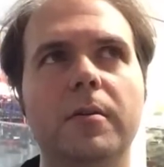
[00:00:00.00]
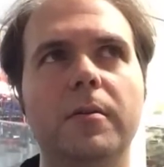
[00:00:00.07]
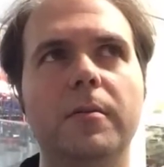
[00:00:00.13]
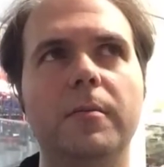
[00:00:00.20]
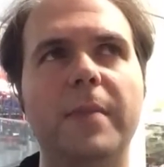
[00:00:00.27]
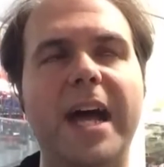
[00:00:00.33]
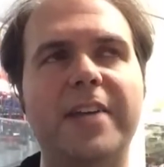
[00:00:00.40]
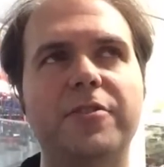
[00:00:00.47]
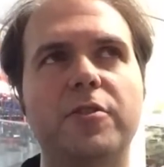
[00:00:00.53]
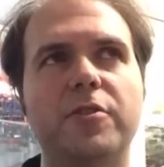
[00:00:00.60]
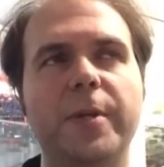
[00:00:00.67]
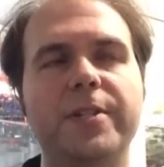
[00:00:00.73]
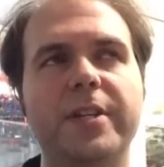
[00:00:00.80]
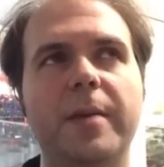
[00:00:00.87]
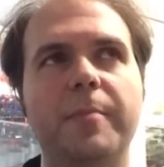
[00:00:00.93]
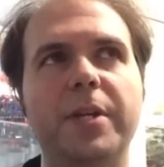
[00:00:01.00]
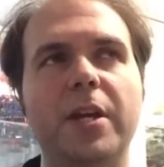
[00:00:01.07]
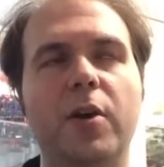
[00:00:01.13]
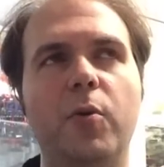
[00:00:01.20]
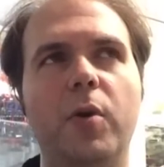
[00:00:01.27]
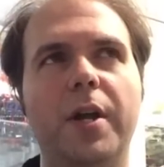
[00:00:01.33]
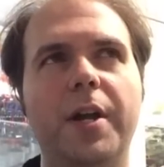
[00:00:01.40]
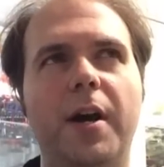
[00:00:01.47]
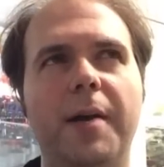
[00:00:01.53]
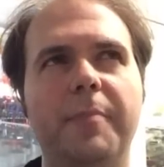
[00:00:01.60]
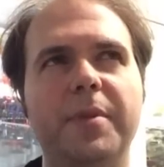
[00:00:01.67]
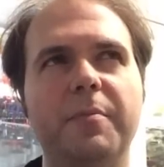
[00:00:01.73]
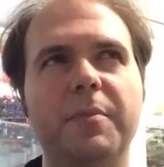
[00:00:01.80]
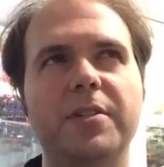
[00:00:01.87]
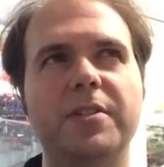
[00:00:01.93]
Masterpiece MPO1
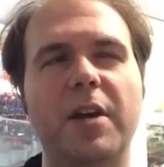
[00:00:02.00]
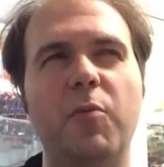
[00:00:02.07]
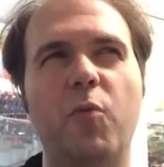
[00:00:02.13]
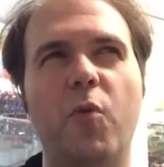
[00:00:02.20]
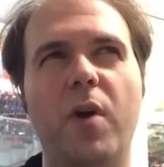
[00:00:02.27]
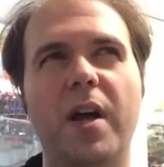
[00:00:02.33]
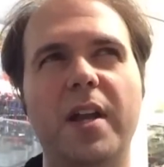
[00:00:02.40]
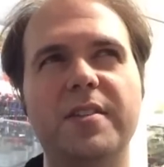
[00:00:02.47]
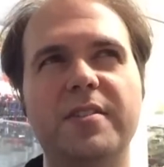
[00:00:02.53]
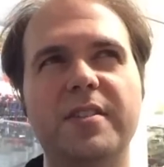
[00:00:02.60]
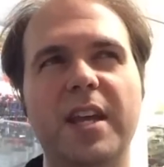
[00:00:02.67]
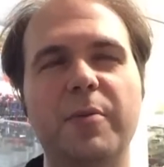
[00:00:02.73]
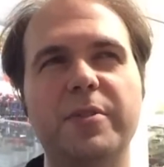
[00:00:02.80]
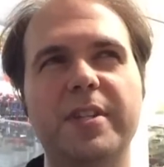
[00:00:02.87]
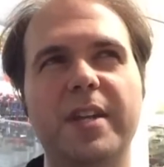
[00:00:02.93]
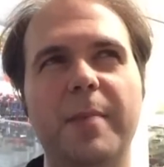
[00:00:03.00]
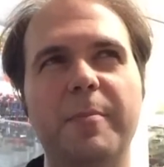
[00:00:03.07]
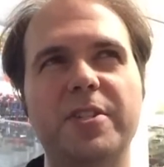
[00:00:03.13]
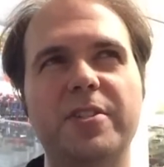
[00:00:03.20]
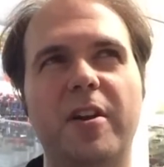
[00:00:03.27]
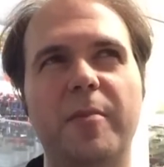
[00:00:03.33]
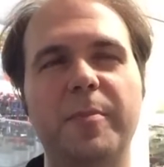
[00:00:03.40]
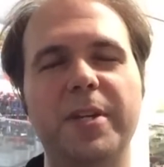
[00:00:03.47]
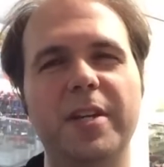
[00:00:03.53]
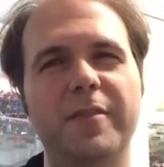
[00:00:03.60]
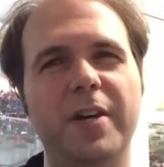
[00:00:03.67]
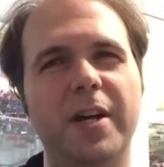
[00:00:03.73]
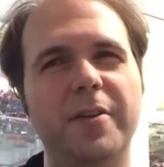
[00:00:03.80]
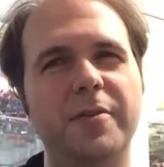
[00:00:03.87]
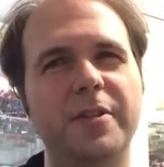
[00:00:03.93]
Optimus, I want to say it was an MSRP of
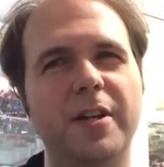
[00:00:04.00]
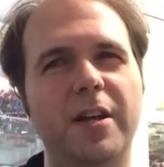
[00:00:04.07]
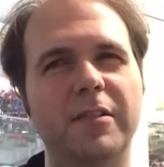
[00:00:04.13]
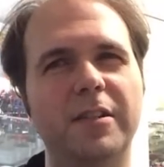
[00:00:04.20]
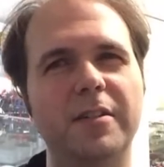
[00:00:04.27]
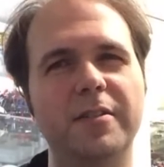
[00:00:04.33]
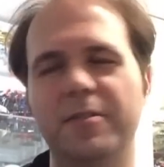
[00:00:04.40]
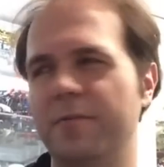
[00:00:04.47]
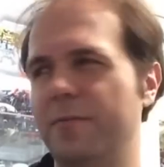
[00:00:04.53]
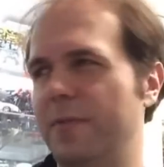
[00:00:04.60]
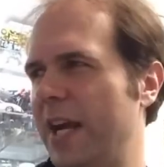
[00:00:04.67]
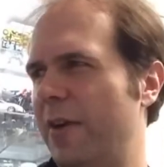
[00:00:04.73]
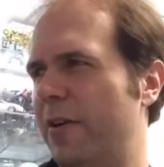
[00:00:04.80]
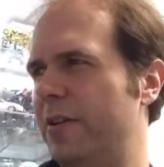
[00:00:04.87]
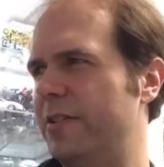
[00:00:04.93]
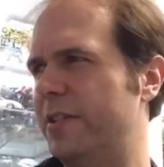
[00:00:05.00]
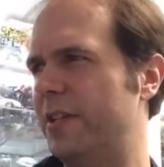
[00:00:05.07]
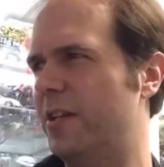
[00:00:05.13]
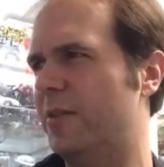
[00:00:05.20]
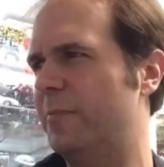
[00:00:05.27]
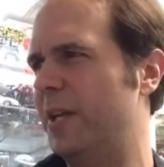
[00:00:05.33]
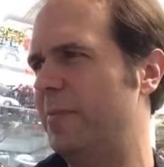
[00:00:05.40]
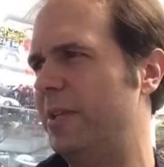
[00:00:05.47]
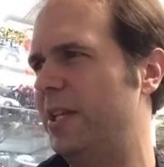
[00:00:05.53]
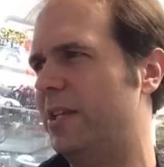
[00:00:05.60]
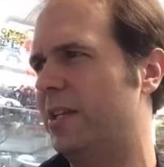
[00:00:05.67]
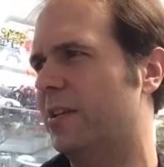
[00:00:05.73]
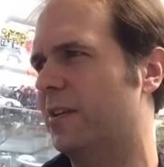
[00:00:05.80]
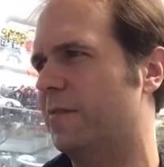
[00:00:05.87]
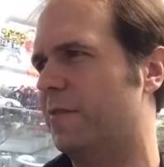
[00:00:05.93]
$100. Aaron's here. Maybe he
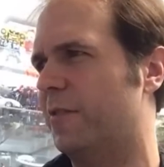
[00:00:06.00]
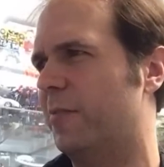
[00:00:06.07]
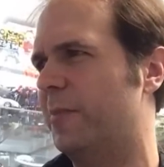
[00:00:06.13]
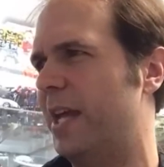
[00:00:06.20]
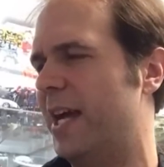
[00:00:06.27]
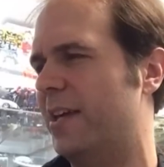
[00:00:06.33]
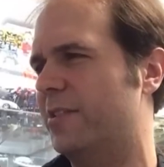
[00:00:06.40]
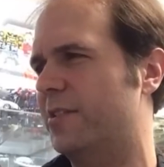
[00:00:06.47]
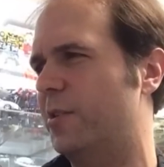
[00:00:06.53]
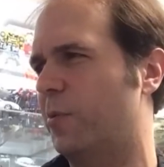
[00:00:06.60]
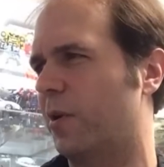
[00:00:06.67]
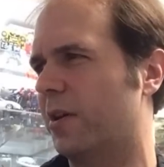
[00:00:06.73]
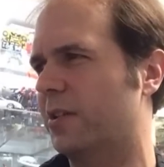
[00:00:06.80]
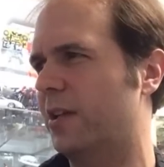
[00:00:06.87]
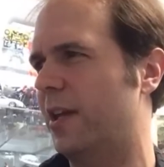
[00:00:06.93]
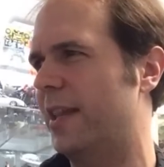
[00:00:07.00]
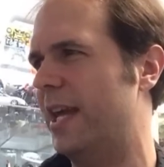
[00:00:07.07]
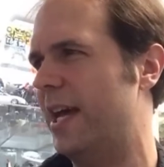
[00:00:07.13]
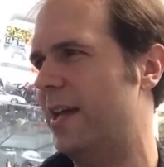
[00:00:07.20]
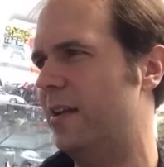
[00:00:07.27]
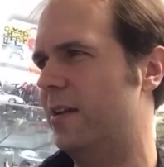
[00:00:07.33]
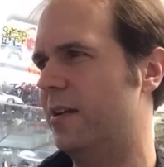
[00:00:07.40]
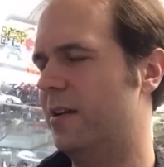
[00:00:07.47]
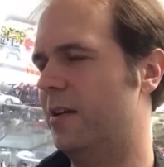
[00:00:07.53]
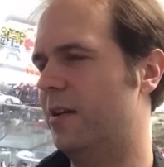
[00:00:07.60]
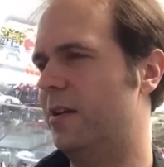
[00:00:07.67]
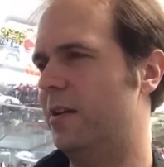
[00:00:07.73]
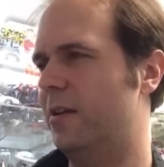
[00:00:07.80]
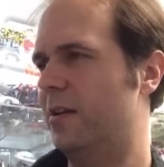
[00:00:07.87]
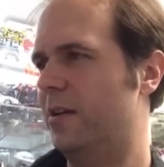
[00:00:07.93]
could confirm that because he worked on that.
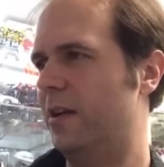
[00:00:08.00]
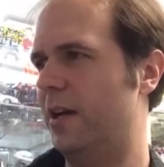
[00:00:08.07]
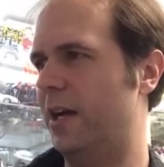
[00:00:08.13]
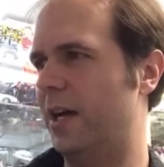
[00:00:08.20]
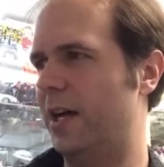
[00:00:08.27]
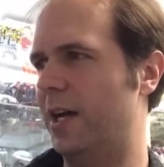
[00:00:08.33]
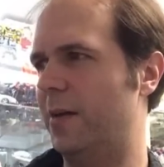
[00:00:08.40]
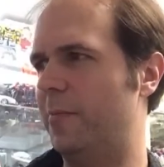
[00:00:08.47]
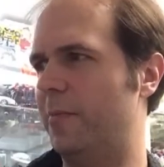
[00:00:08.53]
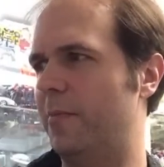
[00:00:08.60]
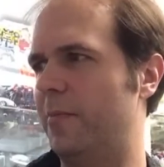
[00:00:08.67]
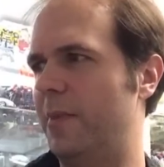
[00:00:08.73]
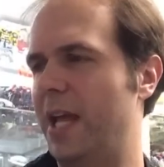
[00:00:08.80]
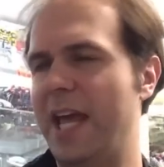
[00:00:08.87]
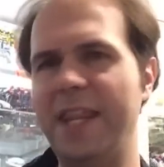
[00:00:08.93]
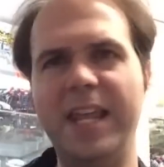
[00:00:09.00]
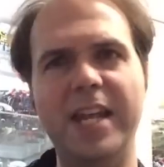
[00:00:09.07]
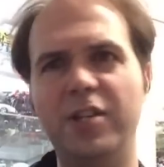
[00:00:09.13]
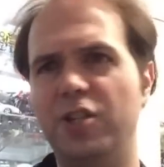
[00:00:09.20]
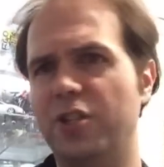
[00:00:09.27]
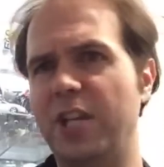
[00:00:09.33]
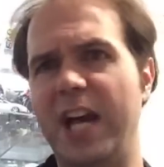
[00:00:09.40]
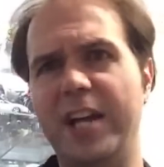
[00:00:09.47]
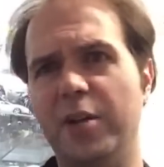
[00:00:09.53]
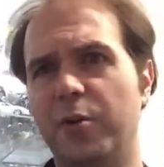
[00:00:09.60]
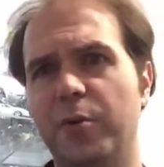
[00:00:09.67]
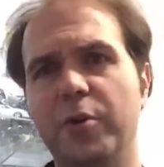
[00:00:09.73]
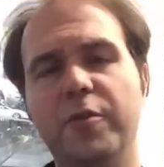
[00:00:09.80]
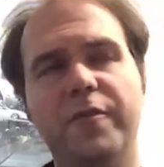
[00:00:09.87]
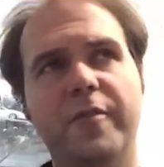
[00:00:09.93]
And then it just kind of
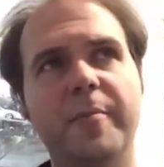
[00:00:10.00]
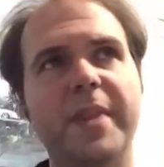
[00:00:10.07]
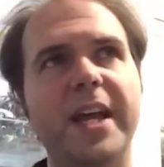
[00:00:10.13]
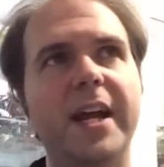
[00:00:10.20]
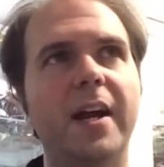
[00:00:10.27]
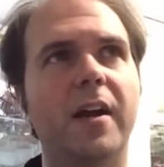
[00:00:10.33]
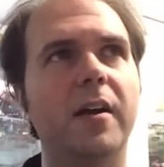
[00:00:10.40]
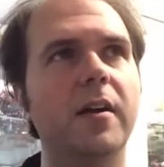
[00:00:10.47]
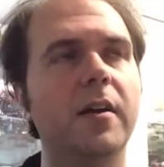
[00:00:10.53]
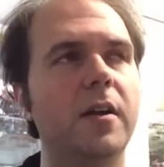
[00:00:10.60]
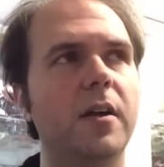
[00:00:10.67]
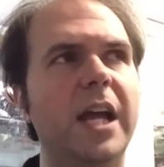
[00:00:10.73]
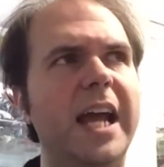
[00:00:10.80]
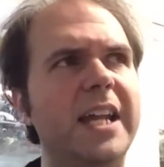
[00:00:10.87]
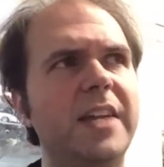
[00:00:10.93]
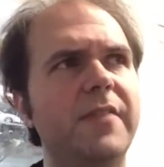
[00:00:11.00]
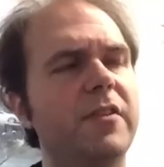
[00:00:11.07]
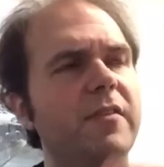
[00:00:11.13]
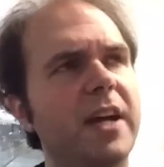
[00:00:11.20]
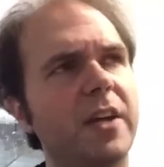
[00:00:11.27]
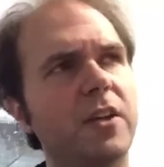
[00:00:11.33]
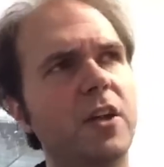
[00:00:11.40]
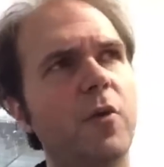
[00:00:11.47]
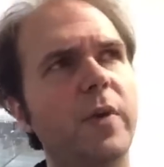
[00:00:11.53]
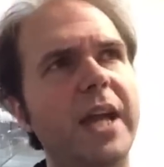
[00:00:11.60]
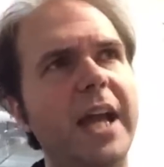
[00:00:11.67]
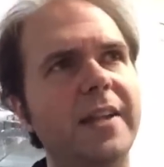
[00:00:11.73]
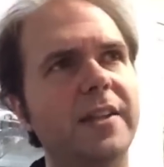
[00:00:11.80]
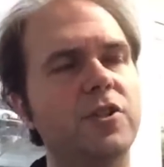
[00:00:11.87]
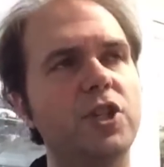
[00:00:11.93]
grew from there. And even like, we
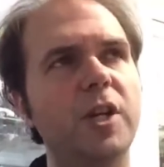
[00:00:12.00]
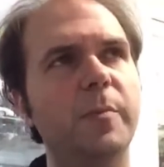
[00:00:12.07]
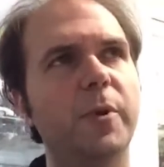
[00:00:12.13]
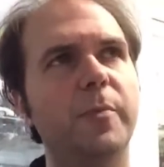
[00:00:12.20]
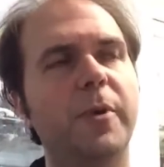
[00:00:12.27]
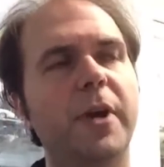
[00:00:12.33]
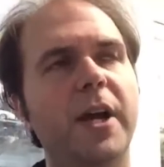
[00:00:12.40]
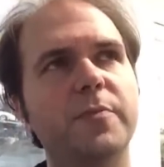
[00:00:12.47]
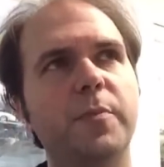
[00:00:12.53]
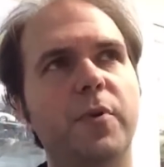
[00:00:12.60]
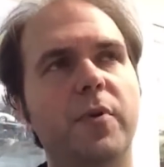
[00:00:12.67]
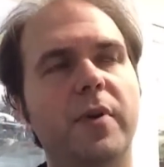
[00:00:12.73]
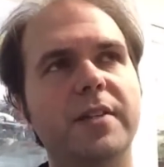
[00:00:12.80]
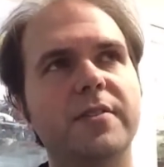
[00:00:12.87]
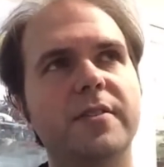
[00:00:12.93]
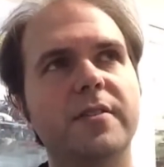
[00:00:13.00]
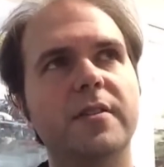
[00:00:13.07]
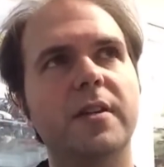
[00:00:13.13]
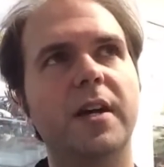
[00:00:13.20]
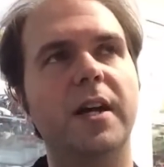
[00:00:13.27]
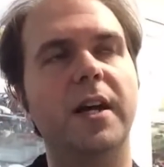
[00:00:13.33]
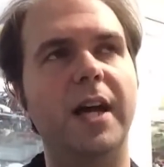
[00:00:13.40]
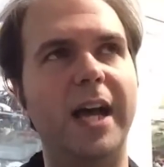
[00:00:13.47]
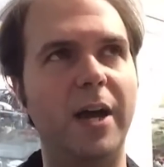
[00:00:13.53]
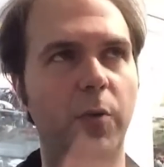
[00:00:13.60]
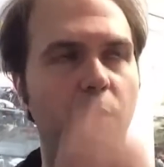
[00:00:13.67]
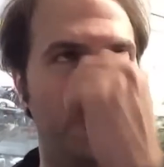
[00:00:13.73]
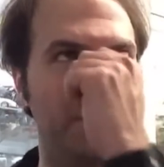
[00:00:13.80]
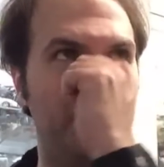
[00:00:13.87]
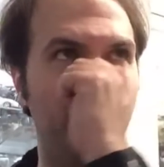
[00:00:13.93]
had the cheaper price points at
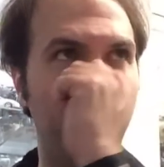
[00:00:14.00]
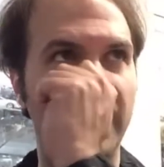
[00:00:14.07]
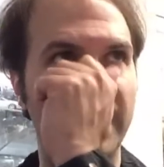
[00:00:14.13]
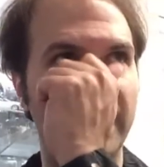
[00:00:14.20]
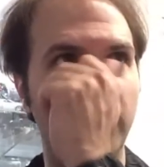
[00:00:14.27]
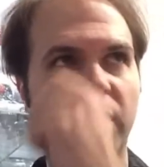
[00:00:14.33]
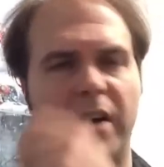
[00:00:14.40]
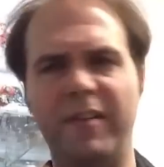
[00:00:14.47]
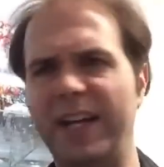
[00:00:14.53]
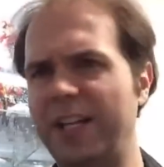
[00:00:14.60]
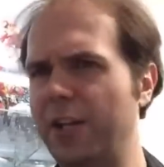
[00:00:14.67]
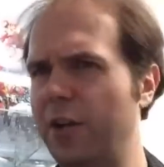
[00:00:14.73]
one point where like,